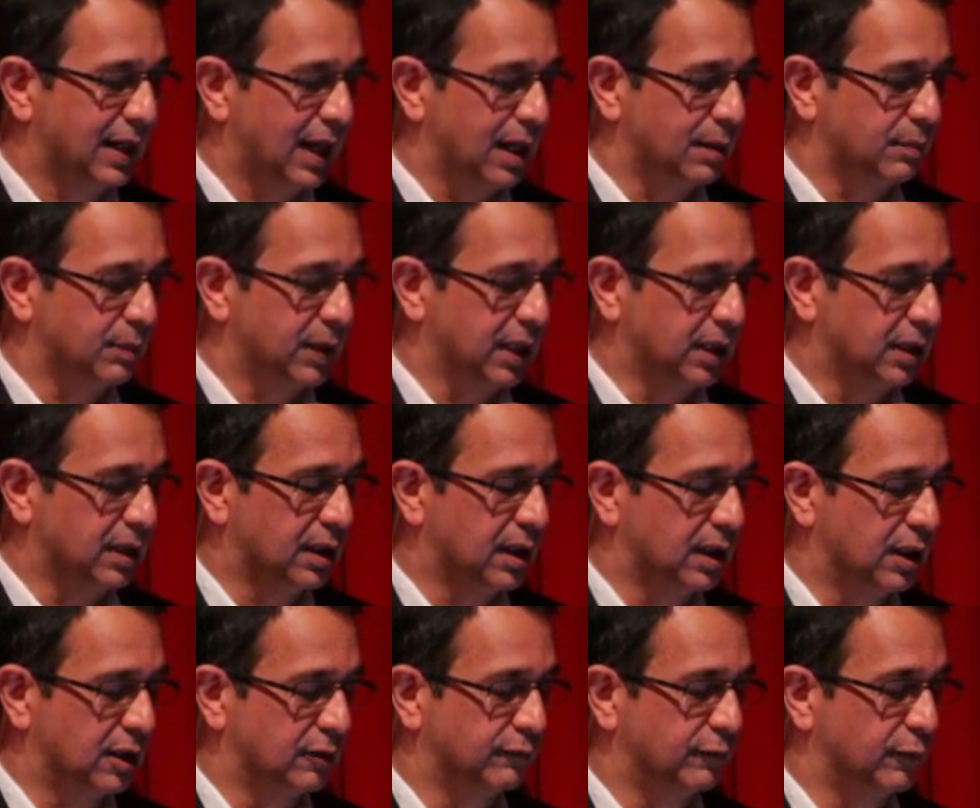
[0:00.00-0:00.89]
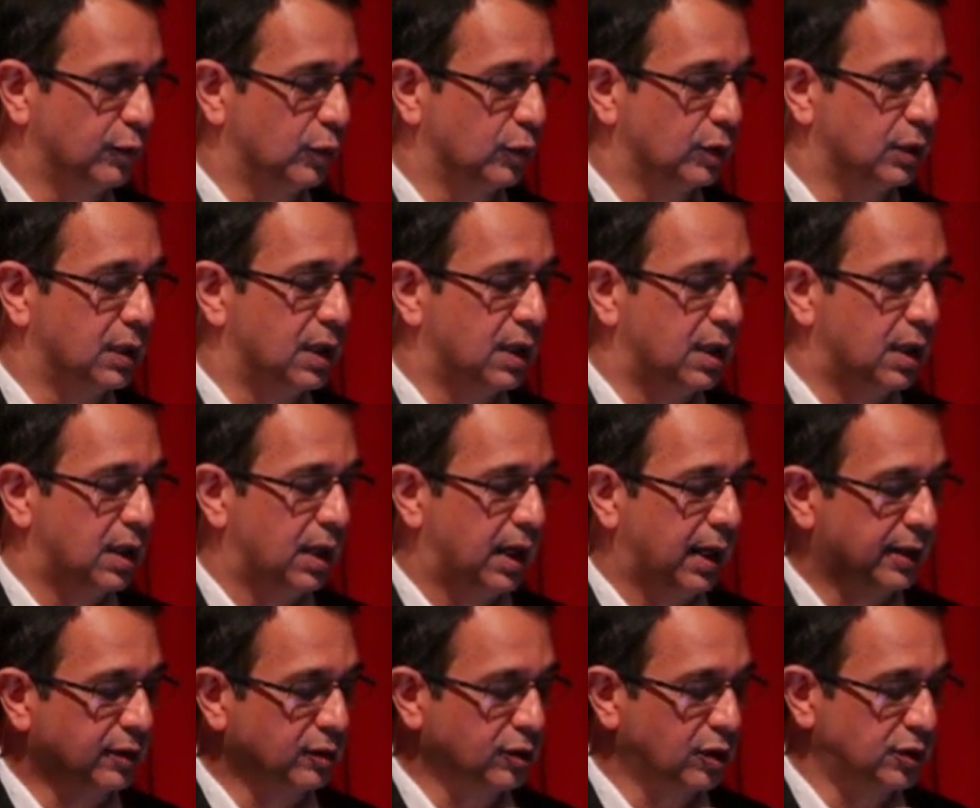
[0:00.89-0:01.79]
can be helpful.
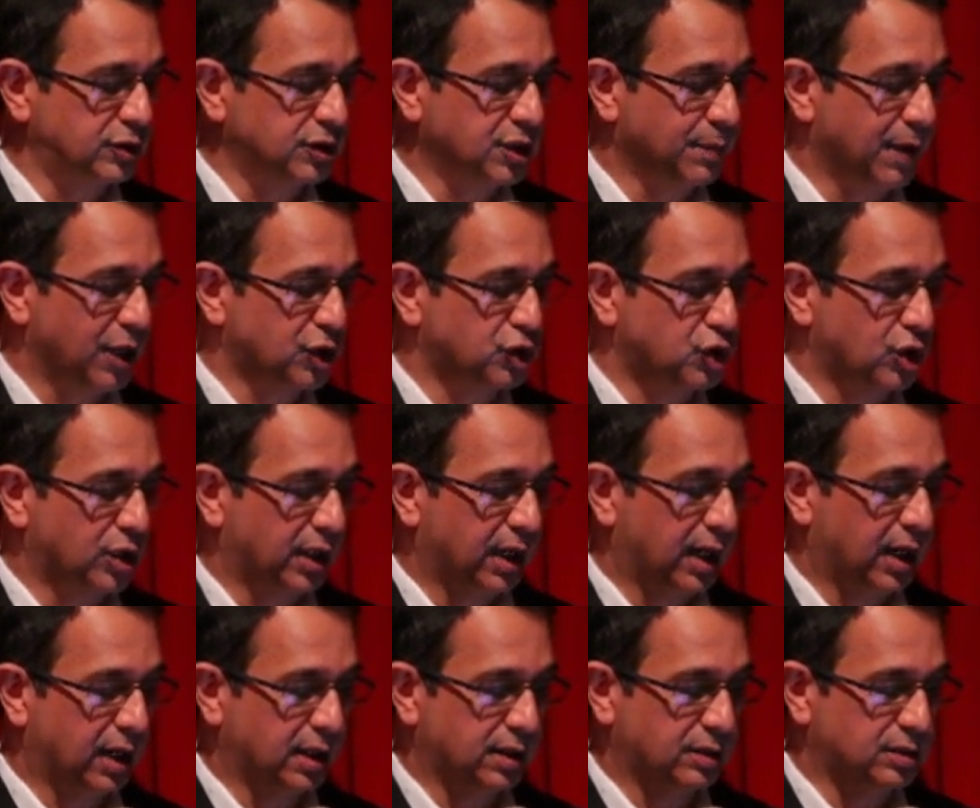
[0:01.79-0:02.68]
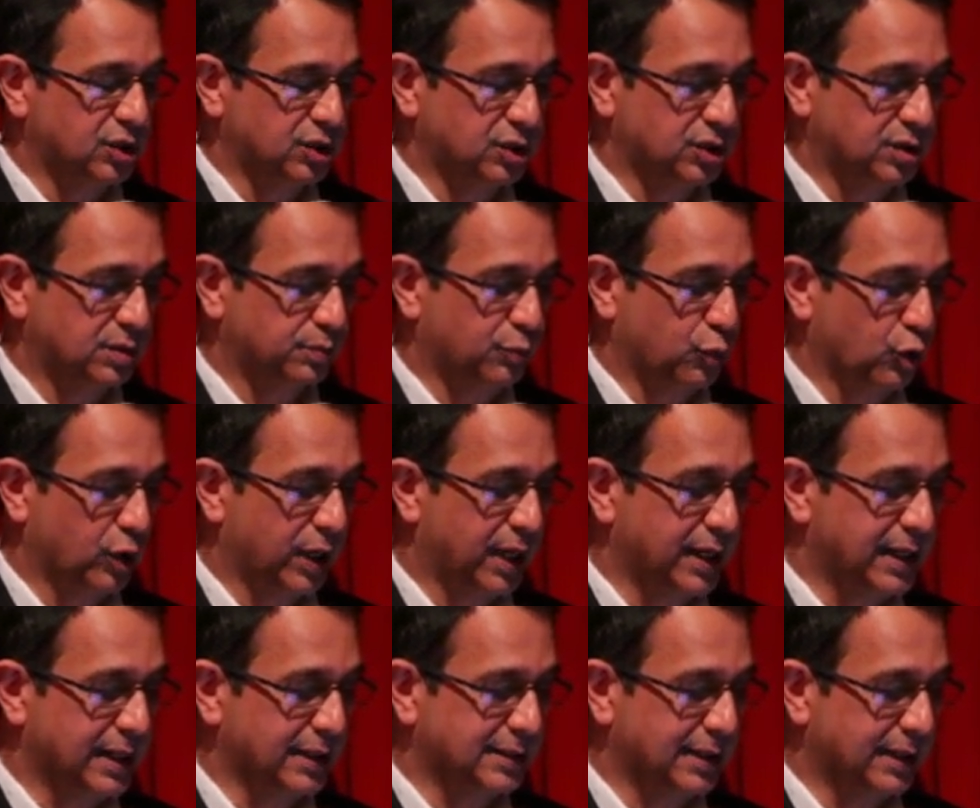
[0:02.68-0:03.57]
And constipation, again, just
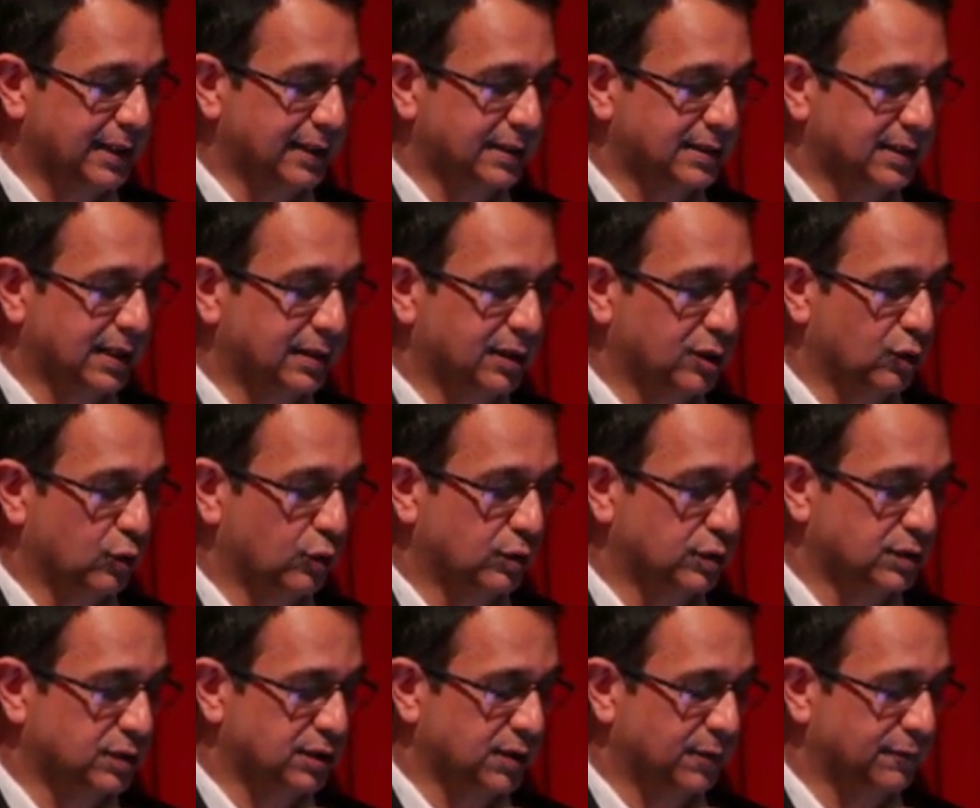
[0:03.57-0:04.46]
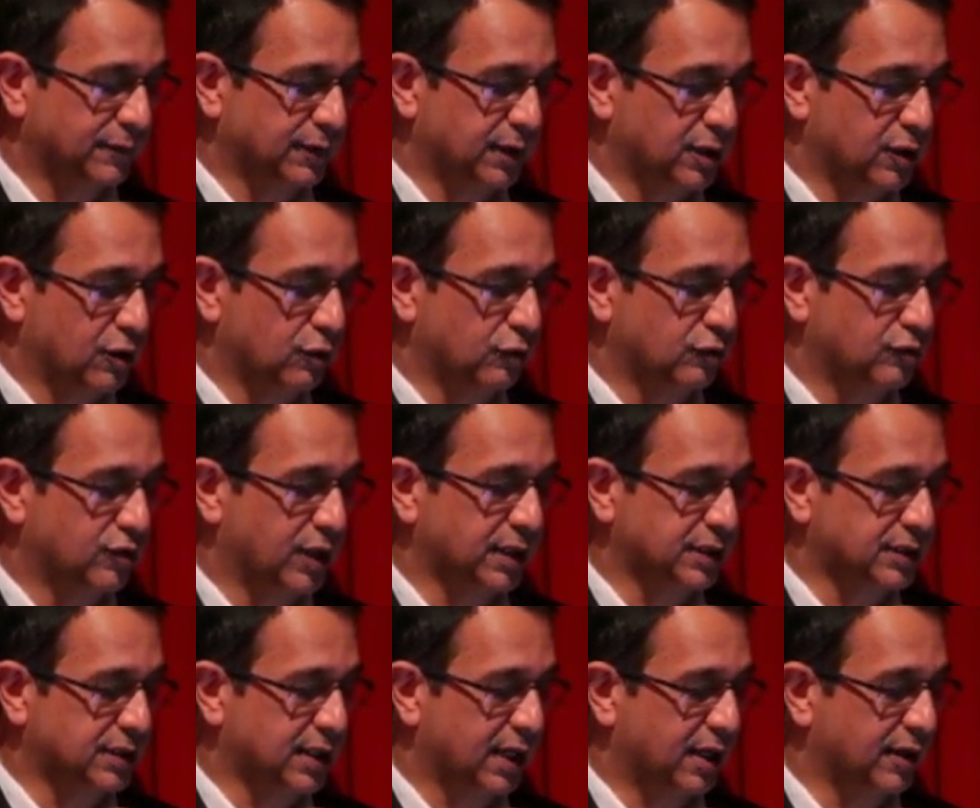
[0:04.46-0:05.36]
prokinetics and some of the newer
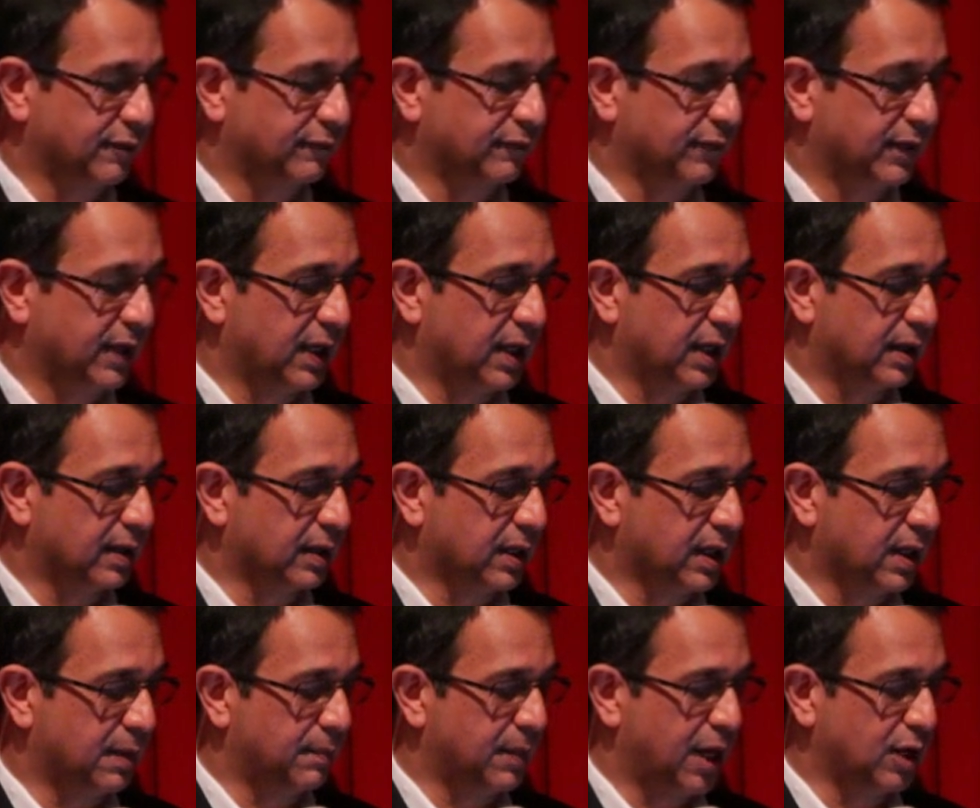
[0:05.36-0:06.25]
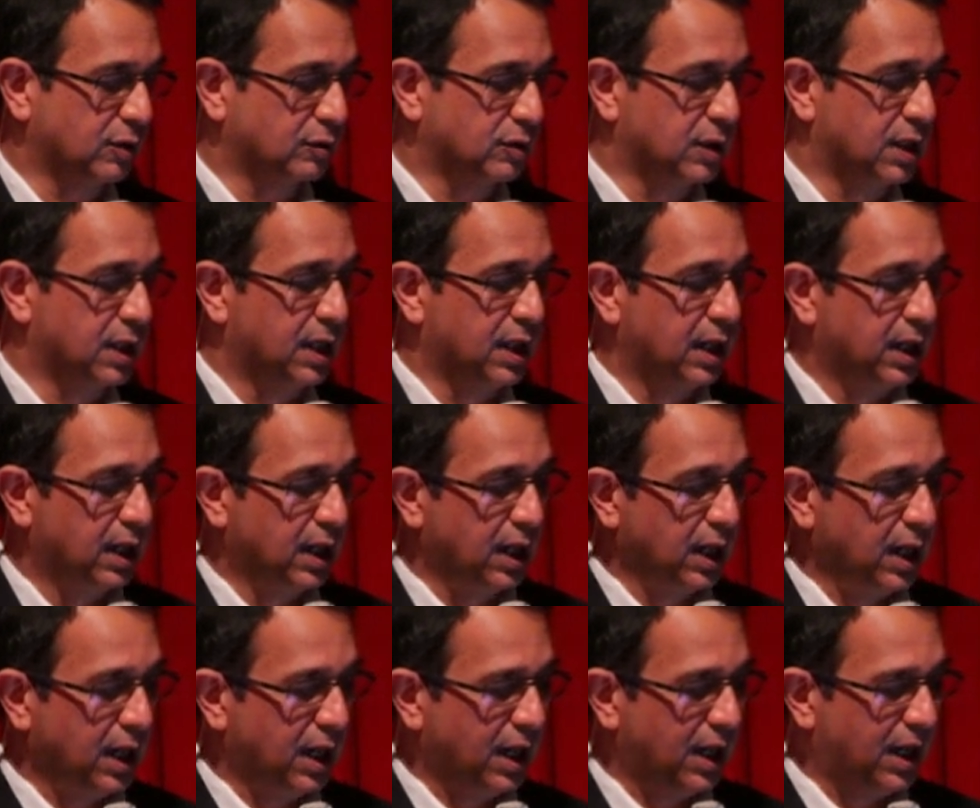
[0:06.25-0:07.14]
drugs that have come out.
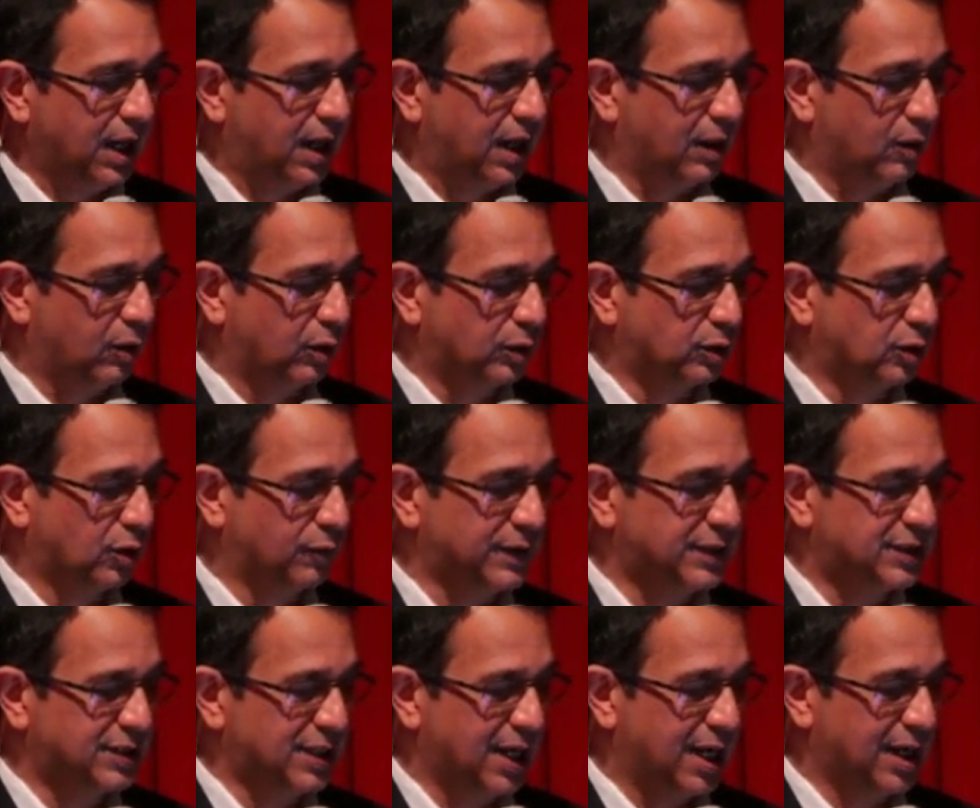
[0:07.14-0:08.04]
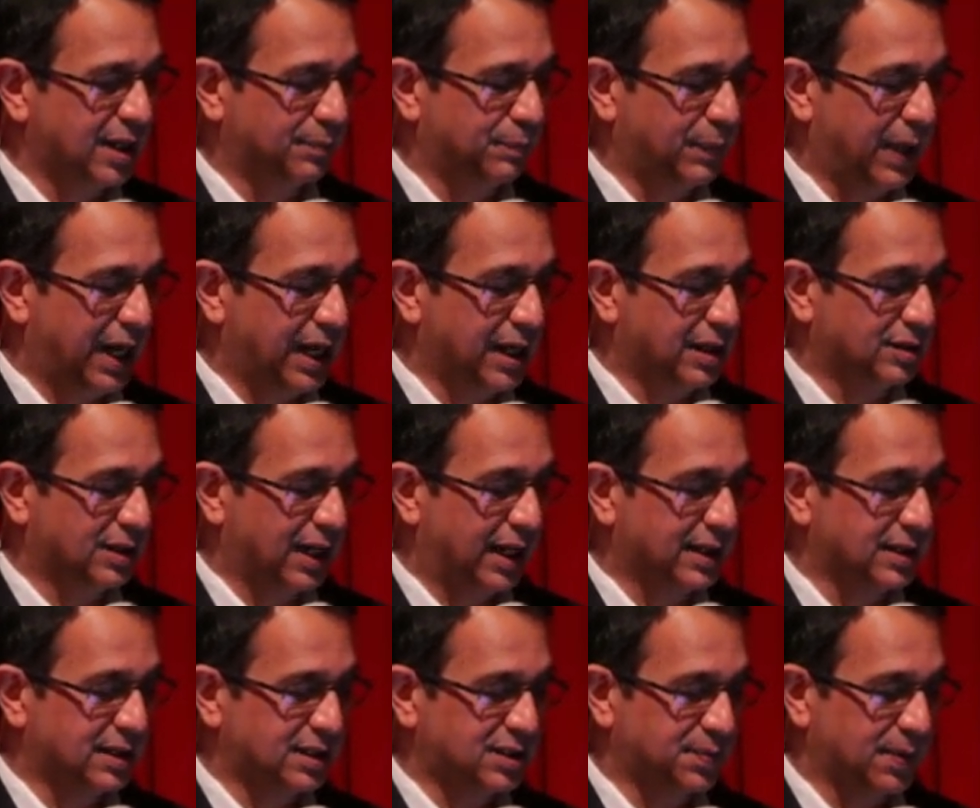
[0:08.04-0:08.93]
Although we say pain
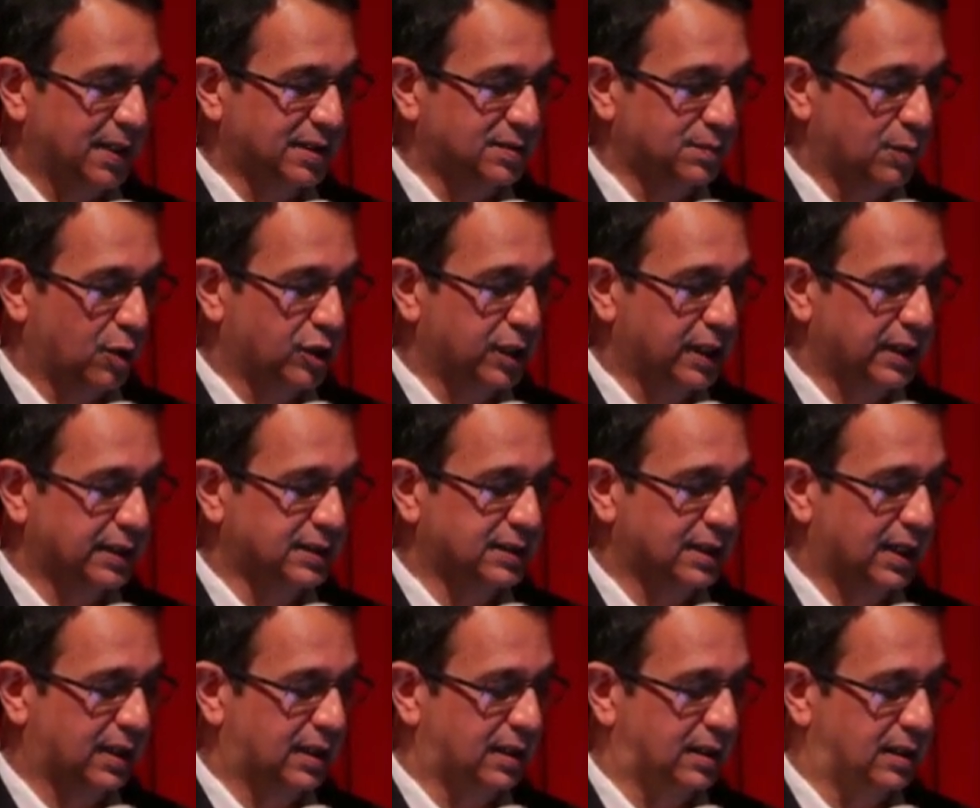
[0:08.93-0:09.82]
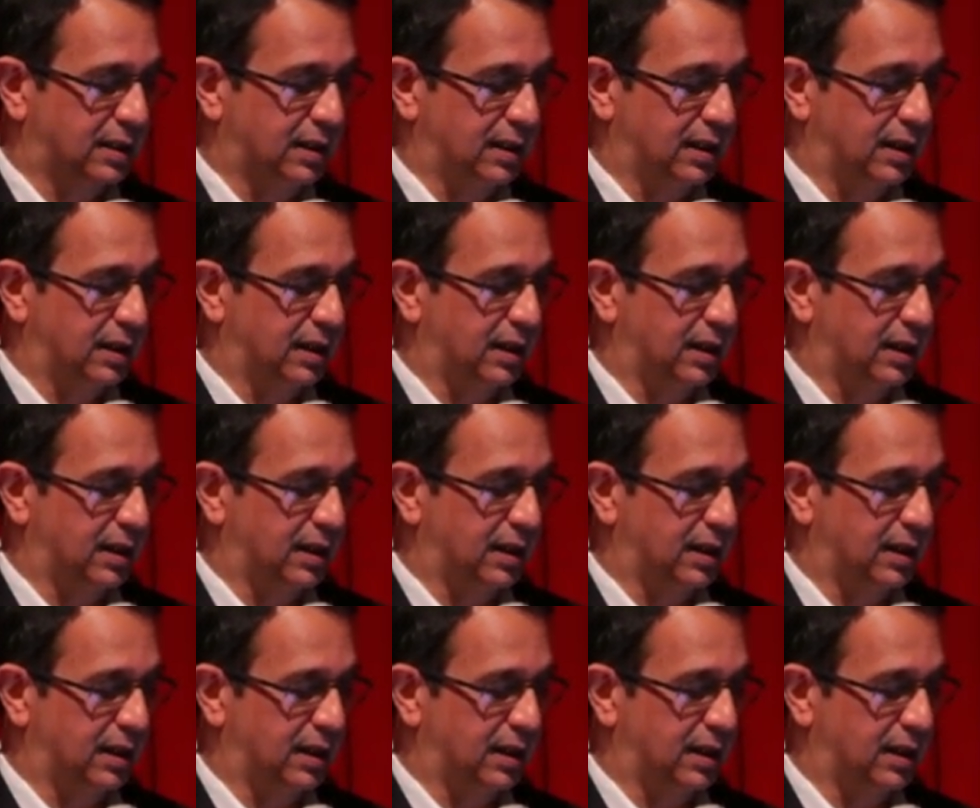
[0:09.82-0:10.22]
antispasmodics and